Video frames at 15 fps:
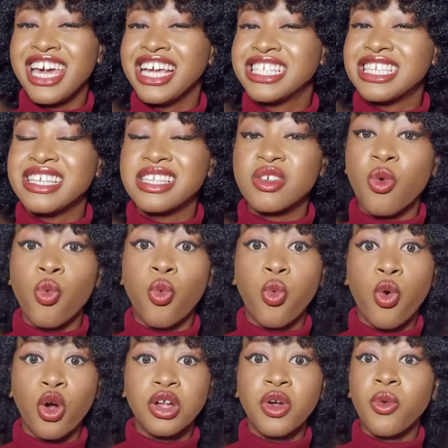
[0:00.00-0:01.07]
it is
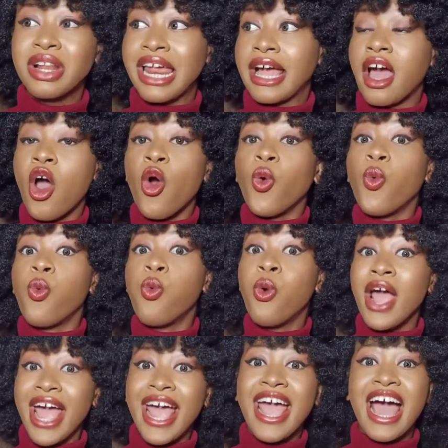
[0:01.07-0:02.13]

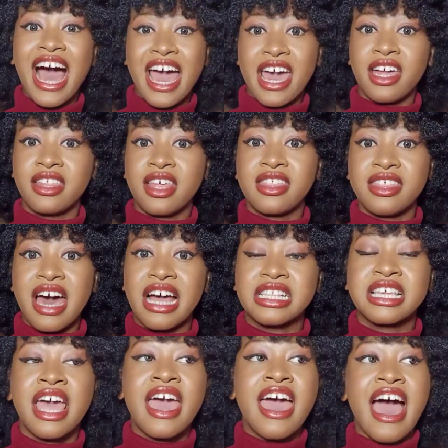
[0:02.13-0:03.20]
way higher than
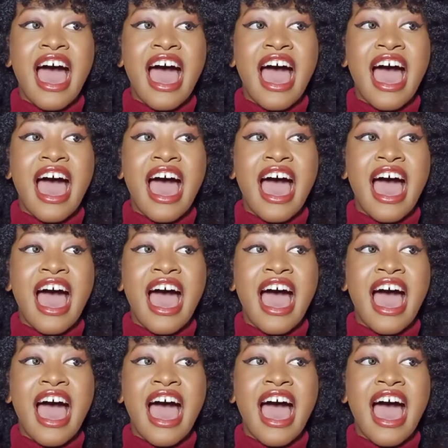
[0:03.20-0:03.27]
that.